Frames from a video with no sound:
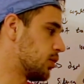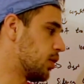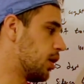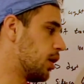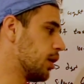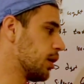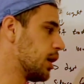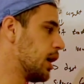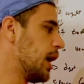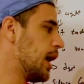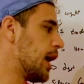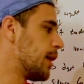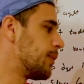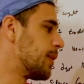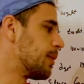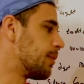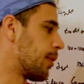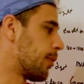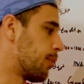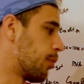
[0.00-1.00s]
long,
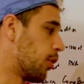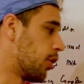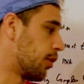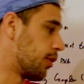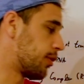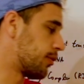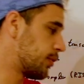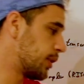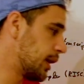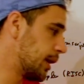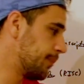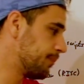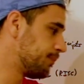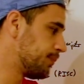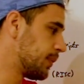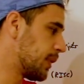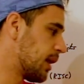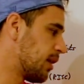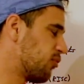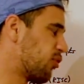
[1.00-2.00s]
made by Pol III.